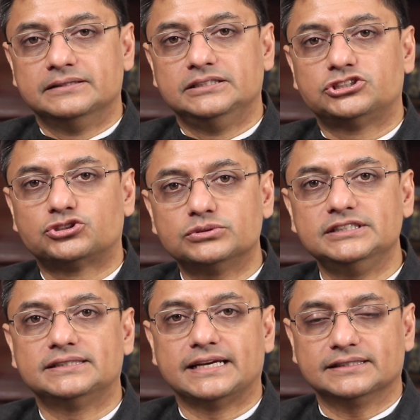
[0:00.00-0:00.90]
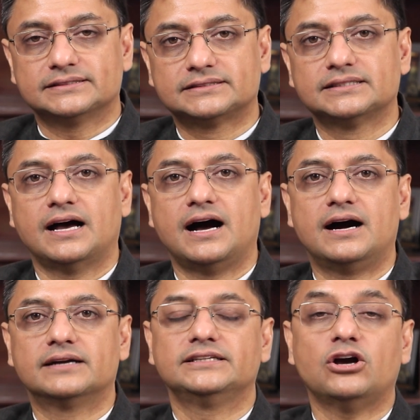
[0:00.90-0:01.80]
The Shruti texts
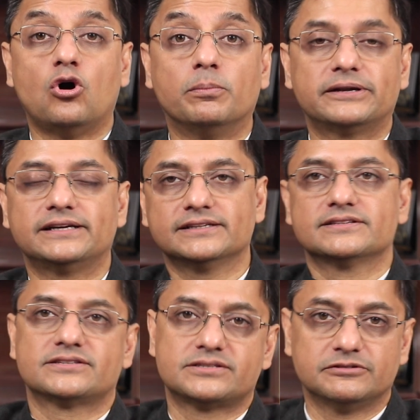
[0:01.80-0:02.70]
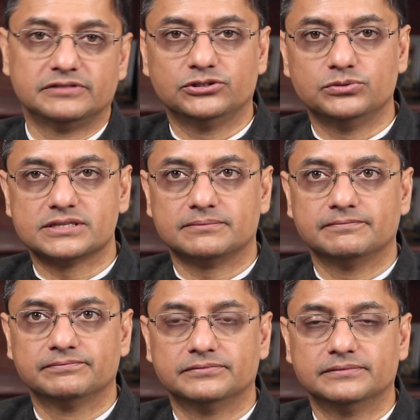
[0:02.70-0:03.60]
are the operating system of Hinduism,
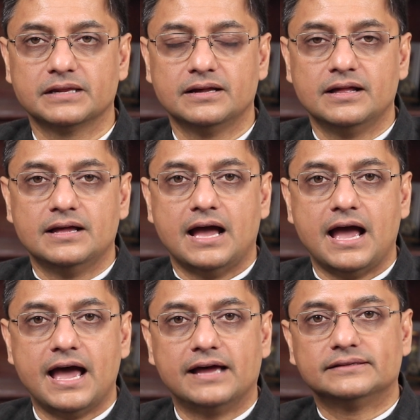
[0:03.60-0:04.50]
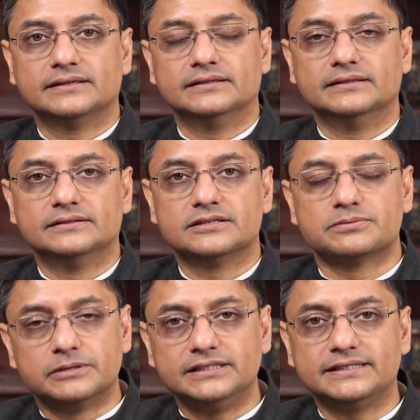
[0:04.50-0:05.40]
and the
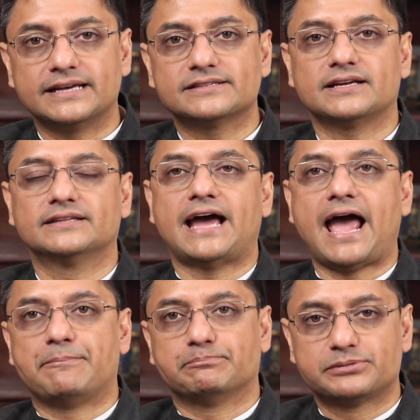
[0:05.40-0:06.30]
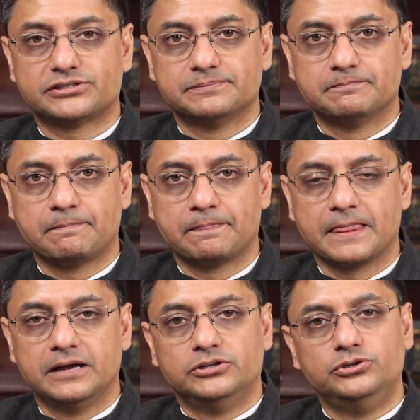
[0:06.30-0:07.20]
Smriti texts are the apps.
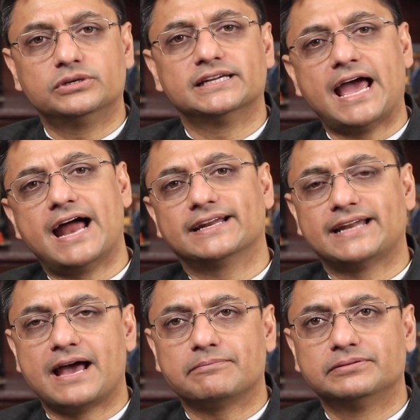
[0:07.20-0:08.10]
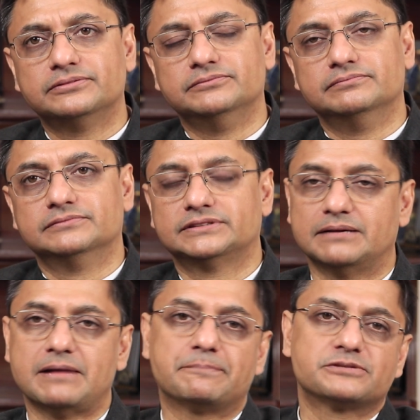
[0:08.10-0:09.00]
You can add an app.
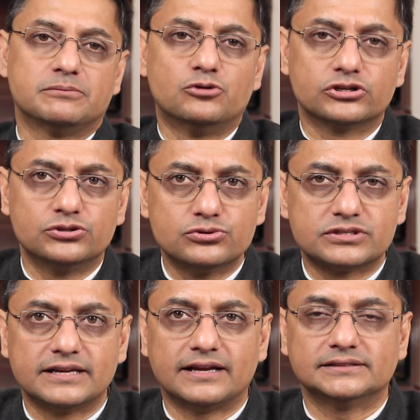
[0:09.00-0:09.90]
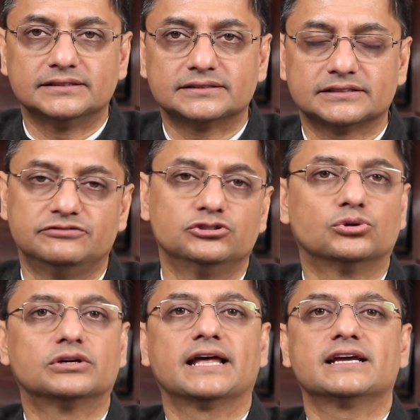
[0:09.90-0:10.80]
Some apps are more used than others. If you
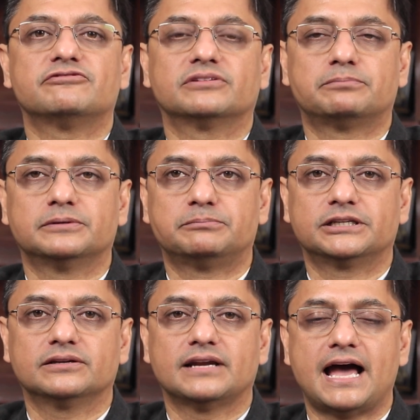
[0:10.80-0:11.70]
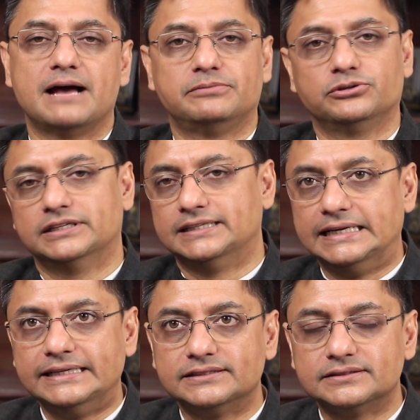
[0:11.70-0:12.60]
don't like a particular app, you can
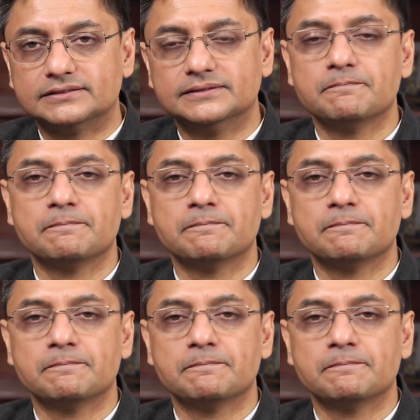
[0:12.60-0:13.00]
delete it.